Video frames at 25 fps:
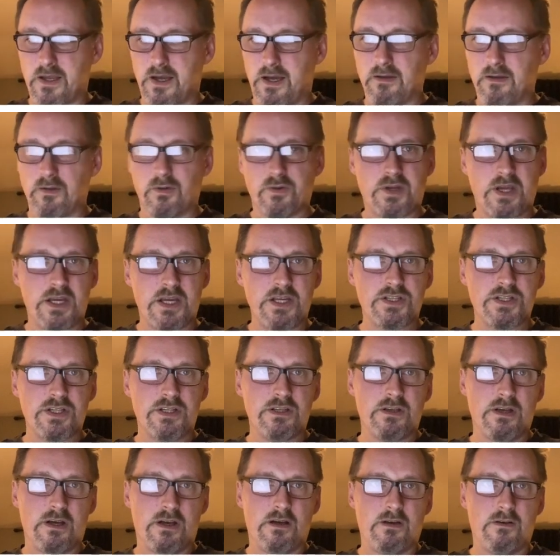
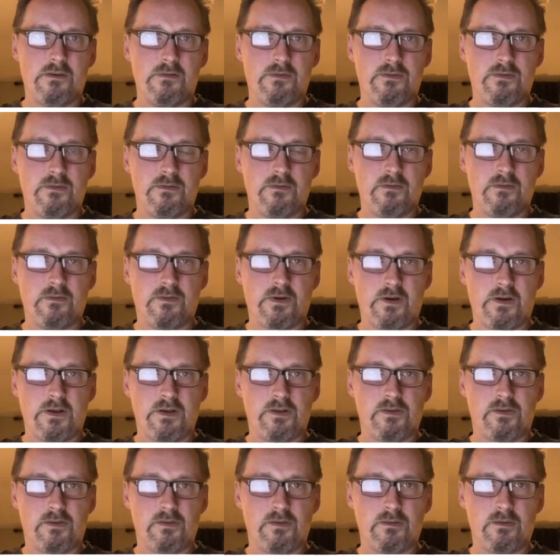location of
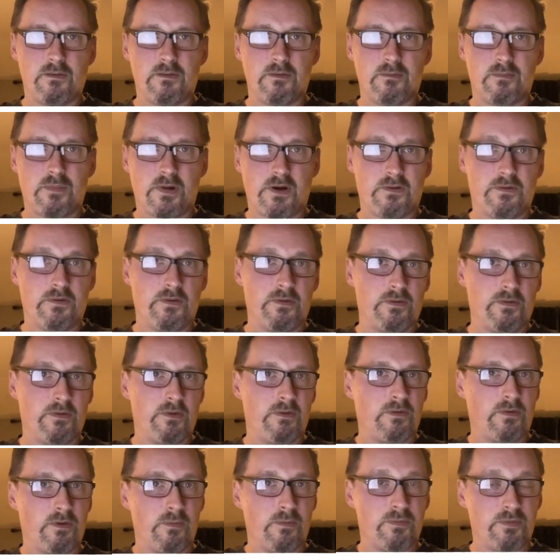various parcels.
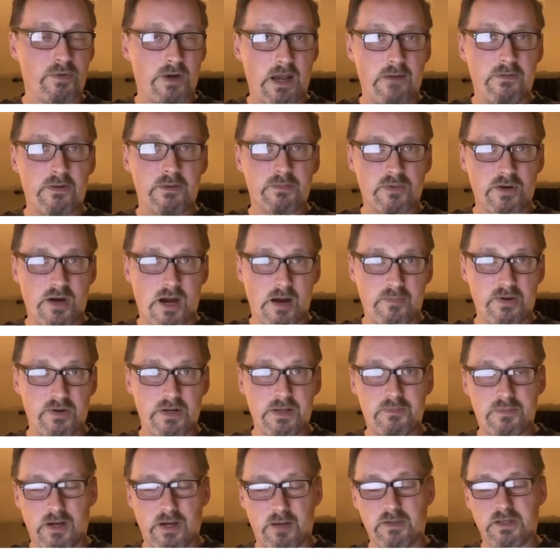So private
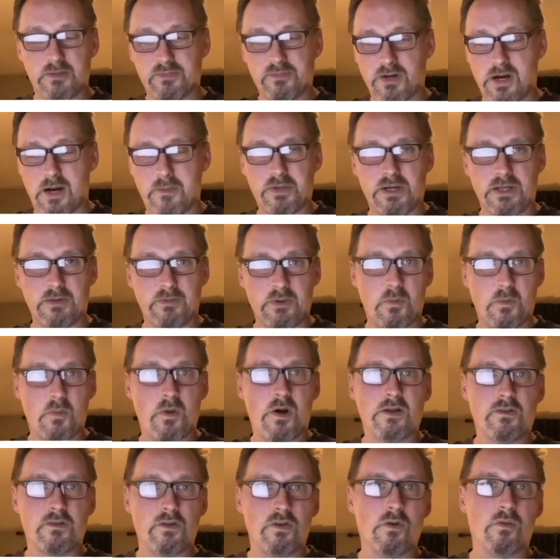property, public property. We
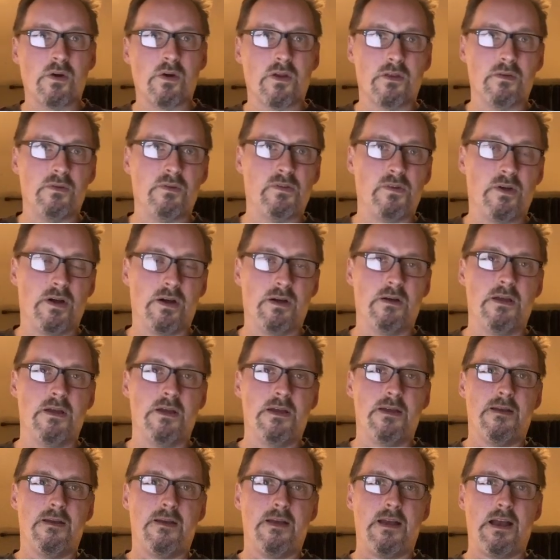want to know where those are
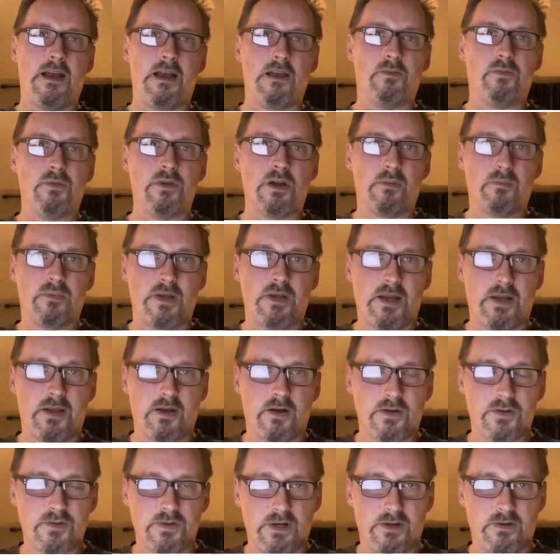as we are planning
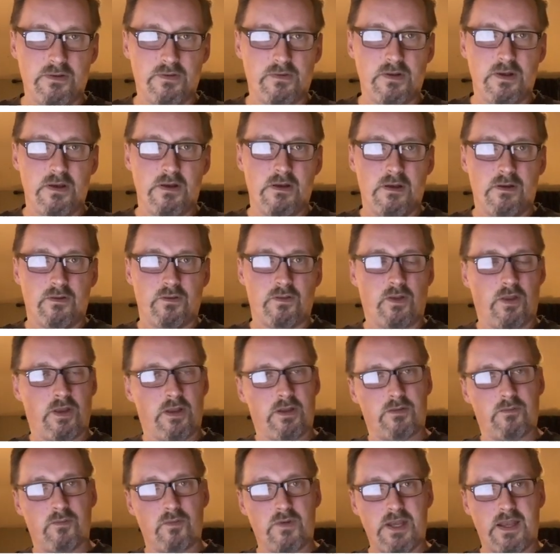our trails so
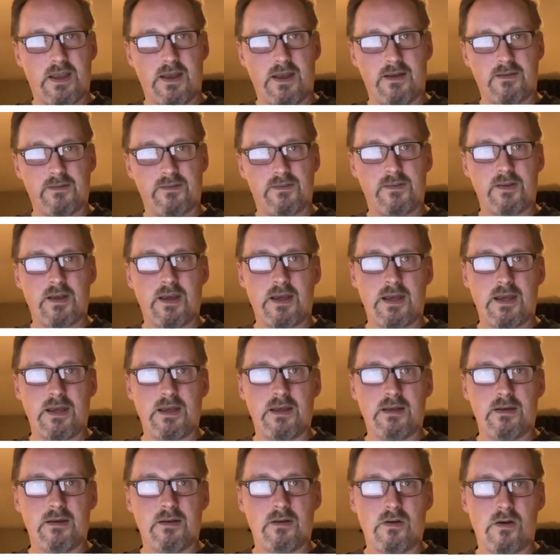that we can
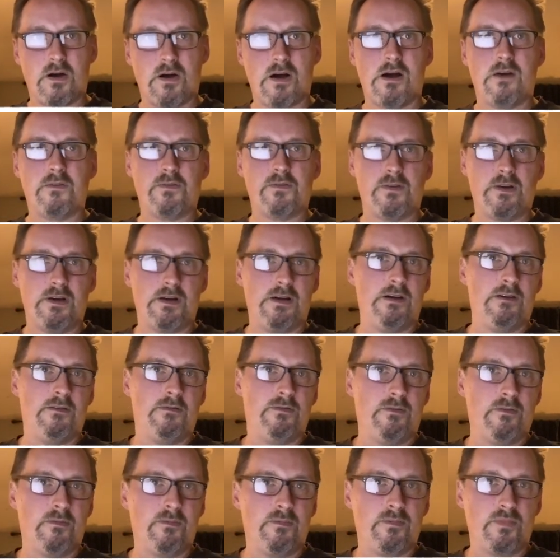stay off
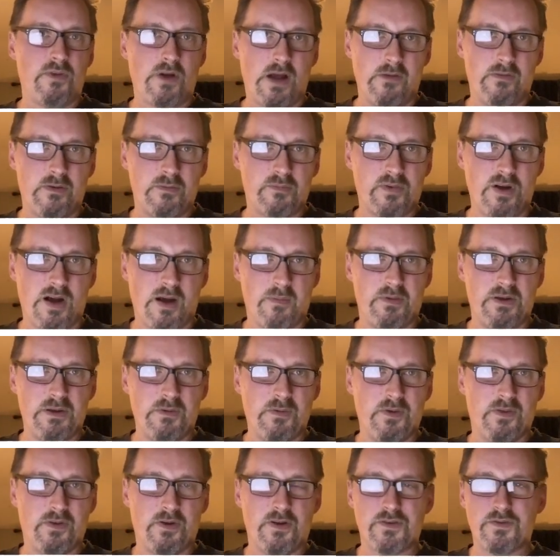of private property
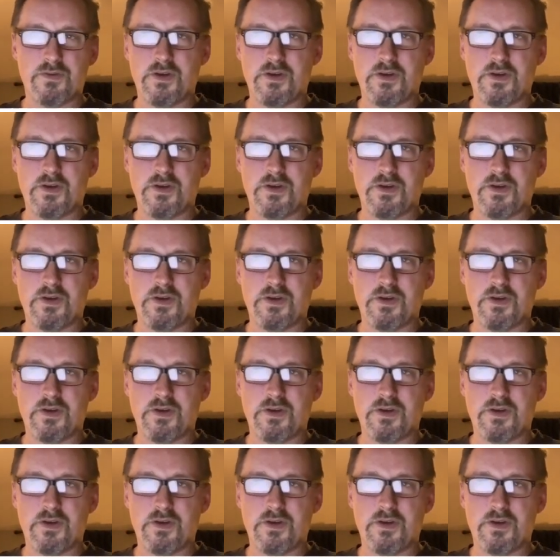with our